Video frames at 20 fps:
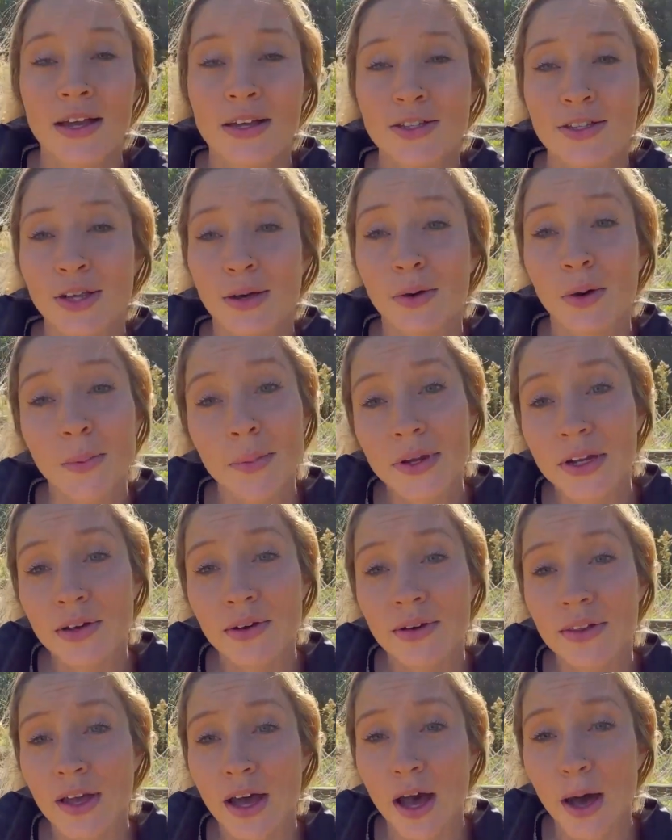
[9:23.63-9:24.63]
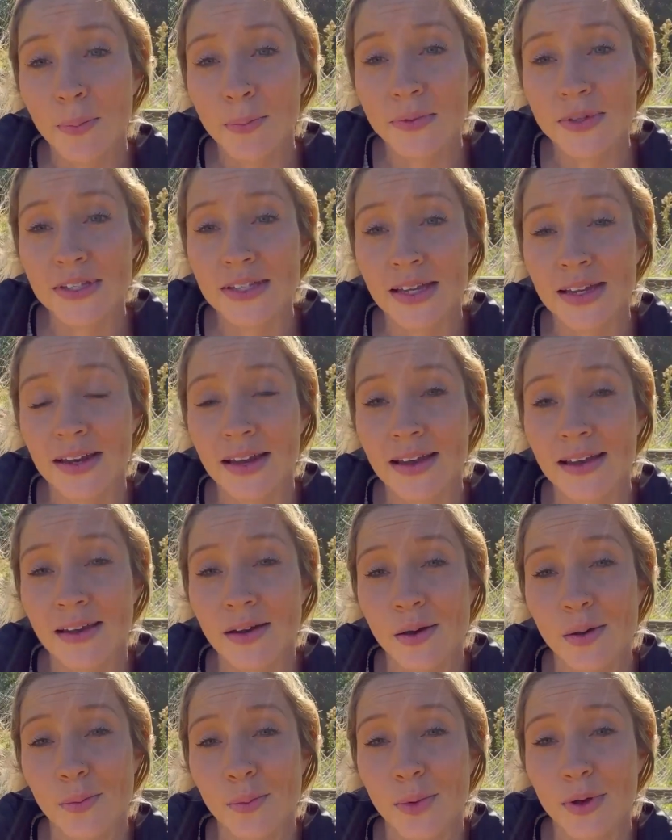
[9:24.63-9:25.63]
So we'll be doing the opposite.
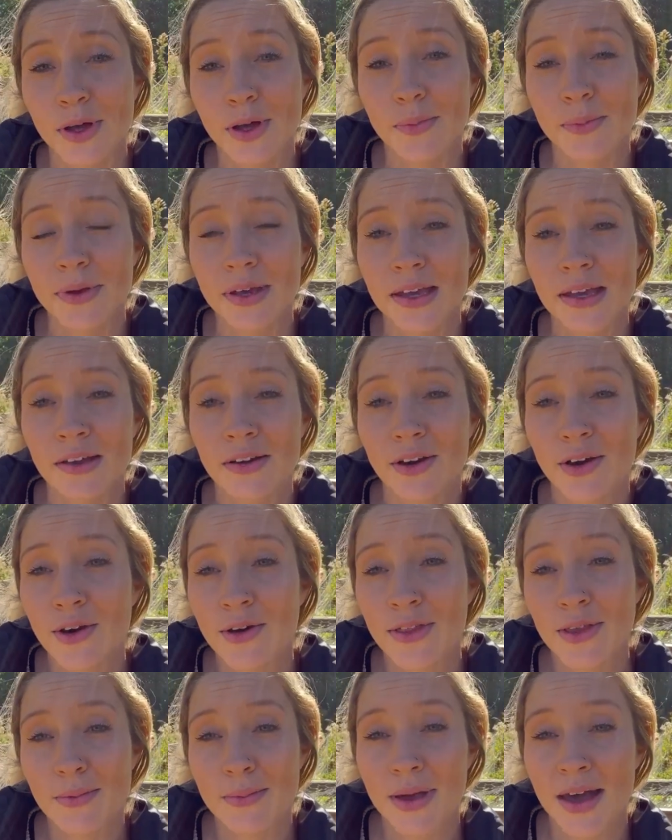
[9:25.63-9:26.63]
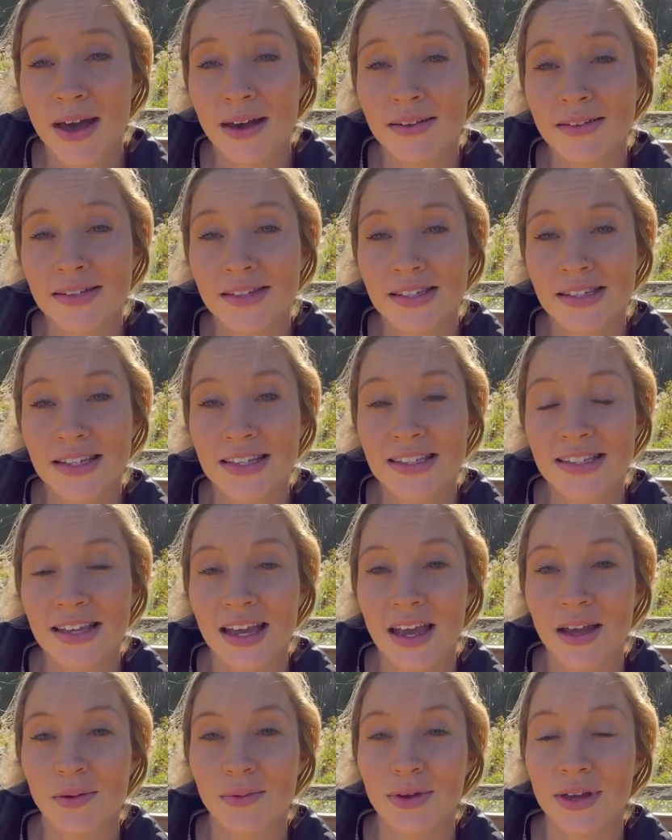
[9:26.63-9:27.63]
We'll be growing them out 6 to
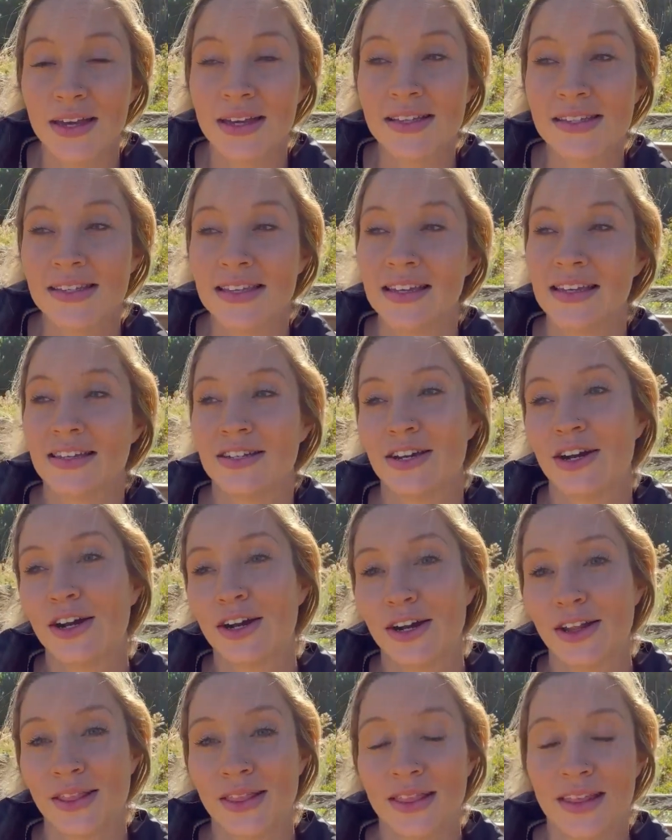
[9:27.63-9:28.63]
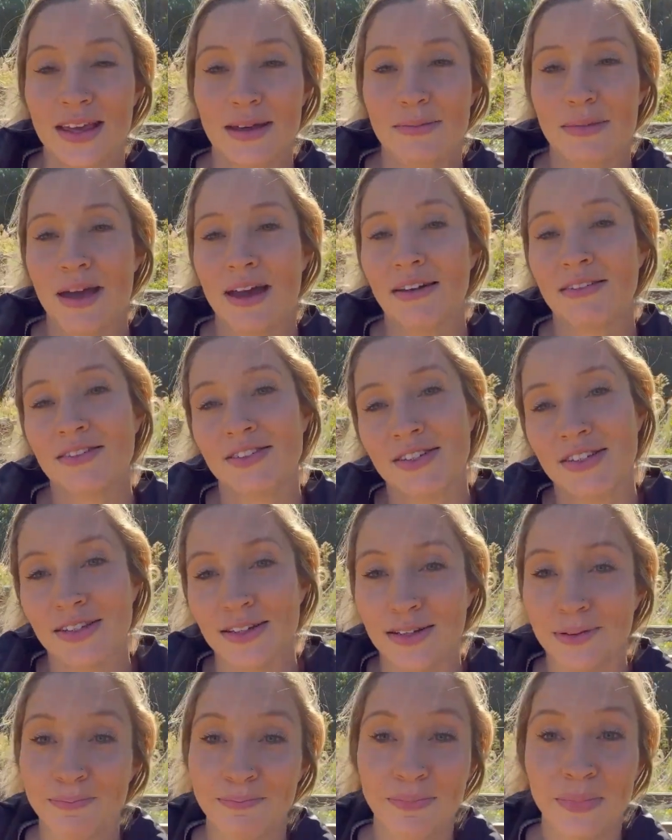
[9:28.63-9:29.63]
8 weeks and then turning them out
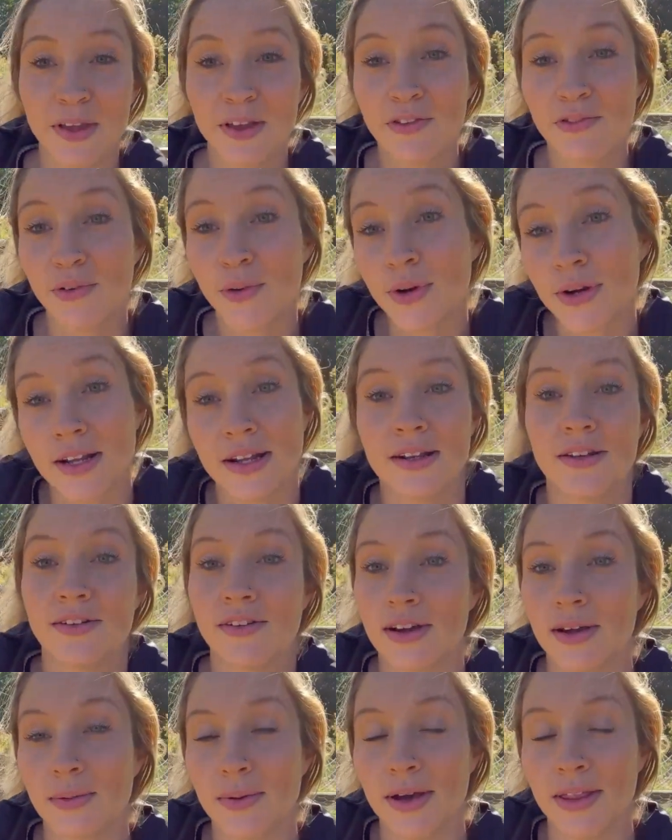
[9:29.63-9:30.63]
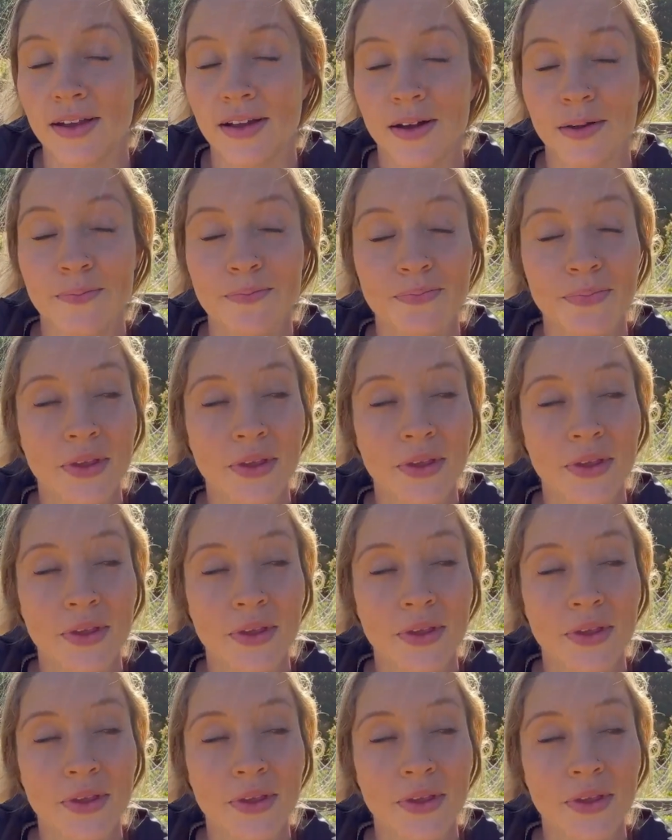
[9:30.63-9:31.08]
into 40-degree weather.